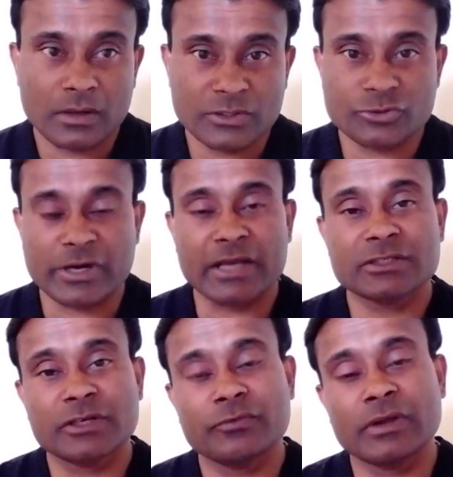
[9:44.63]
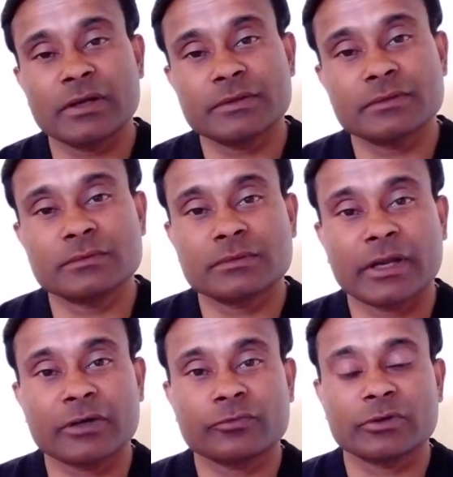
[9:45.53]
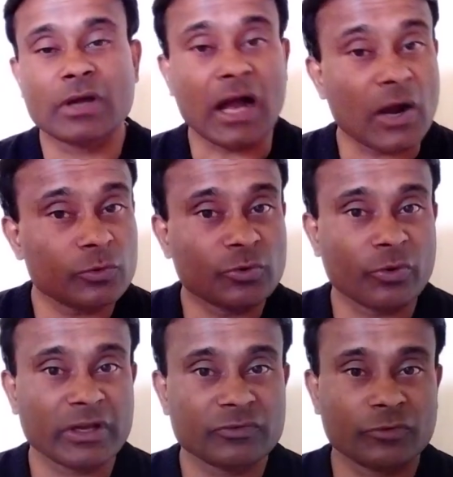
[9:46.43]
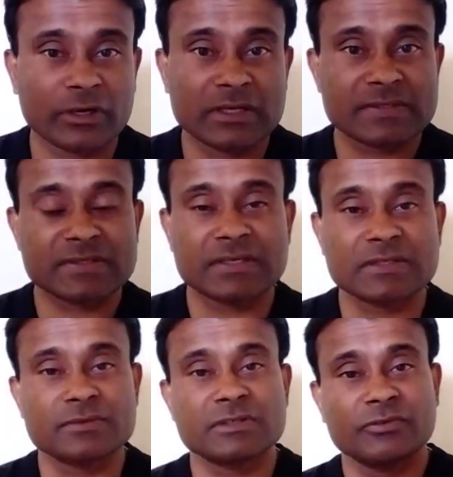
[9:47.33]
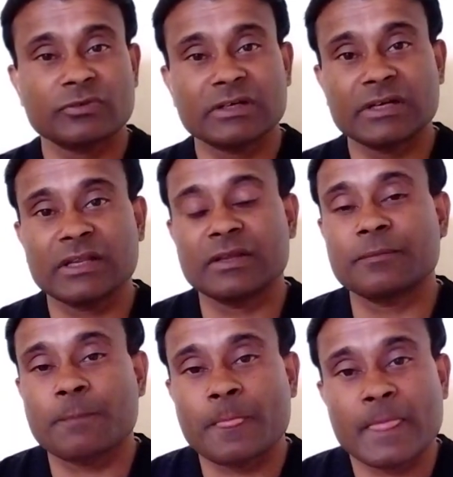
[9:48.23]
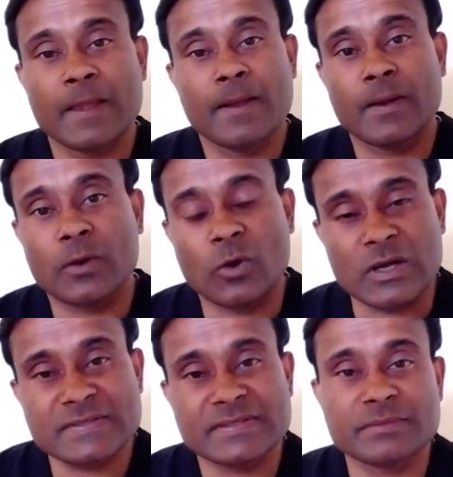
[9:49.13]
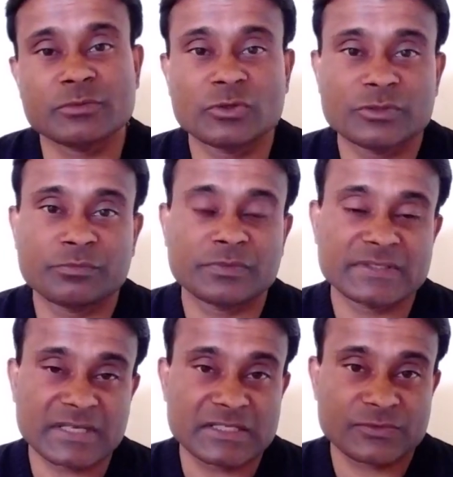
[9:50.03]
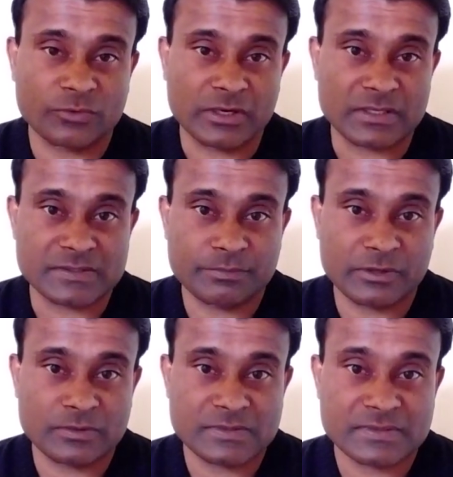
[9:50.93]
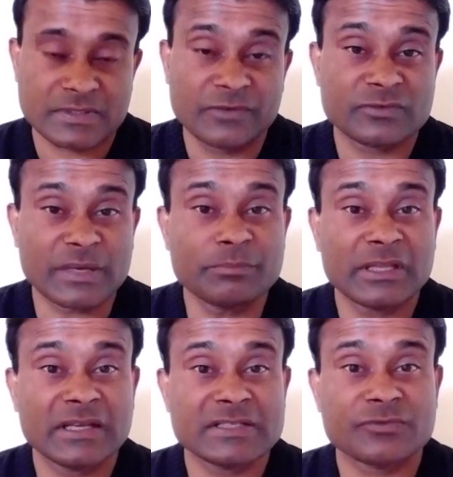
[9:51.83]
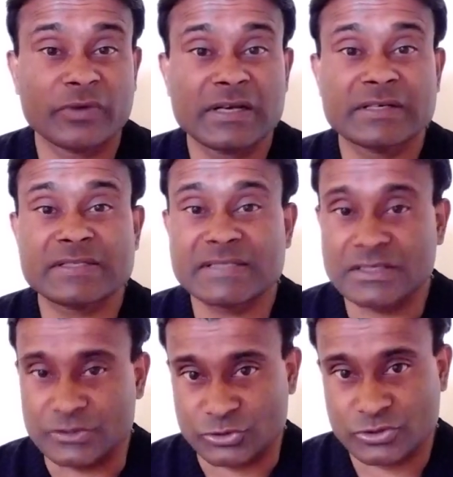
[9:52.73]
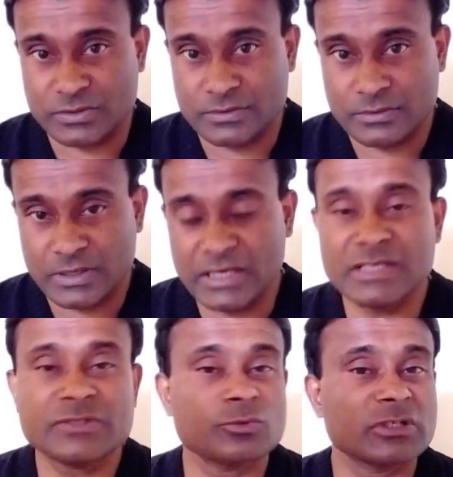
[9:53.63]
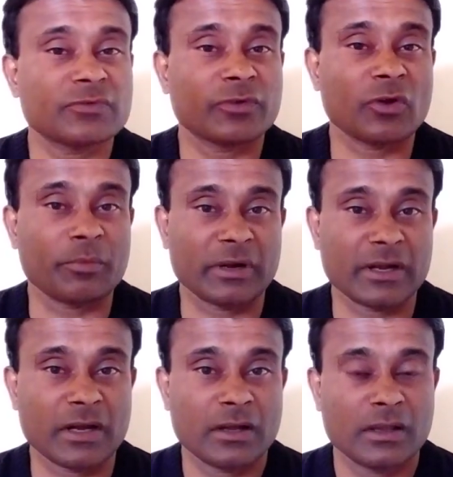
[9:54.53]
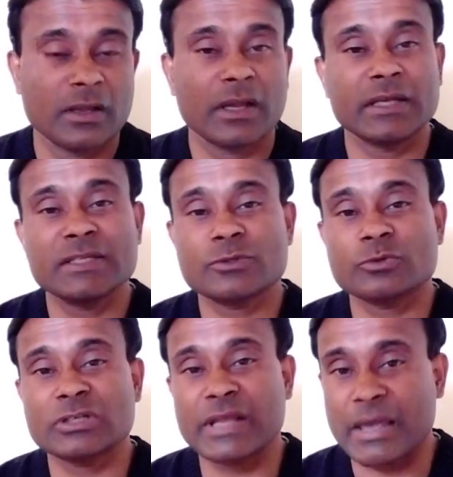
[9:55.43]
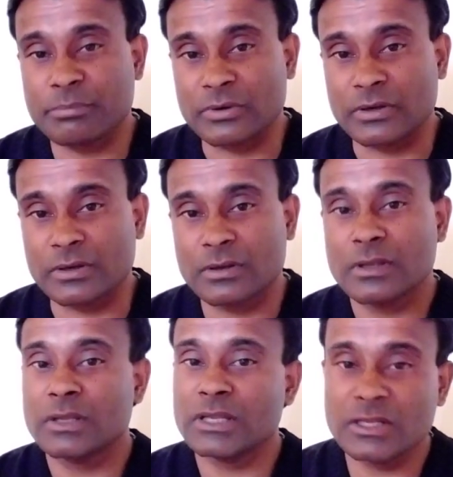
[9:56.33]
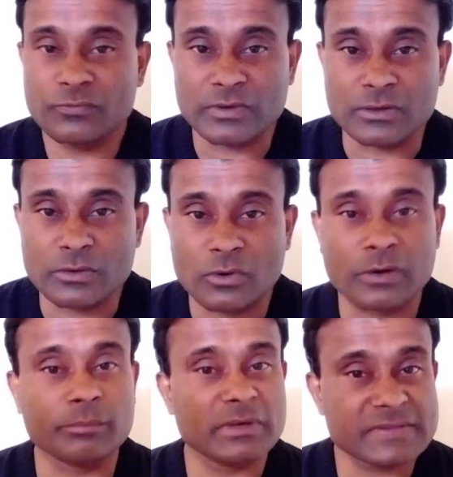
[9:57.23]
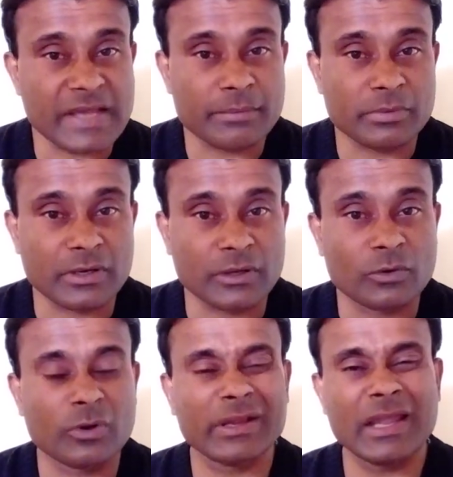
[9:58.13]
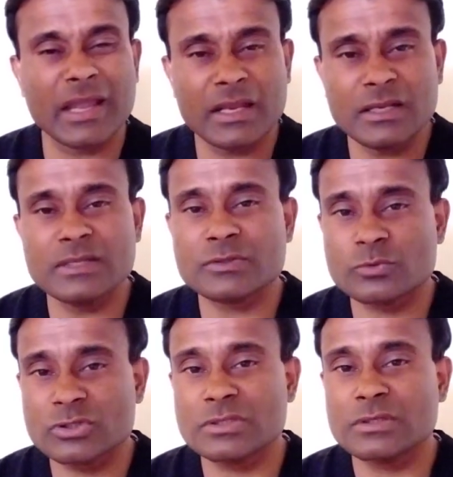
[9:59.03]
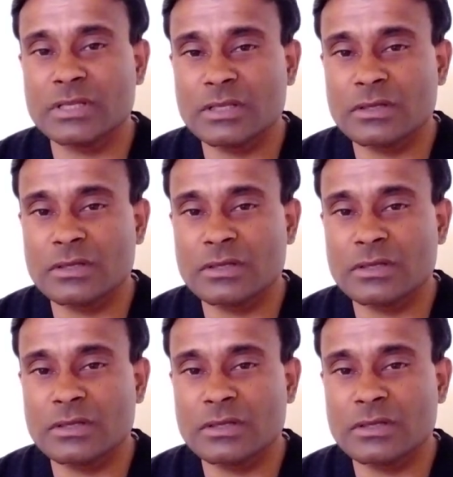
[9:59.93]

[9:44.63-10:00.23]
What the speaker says: interactive and kind of outgoing for us, and definitely cause some good results for us. Because if something is well researched, any social phenomena, any social happening, event or mishappening or any social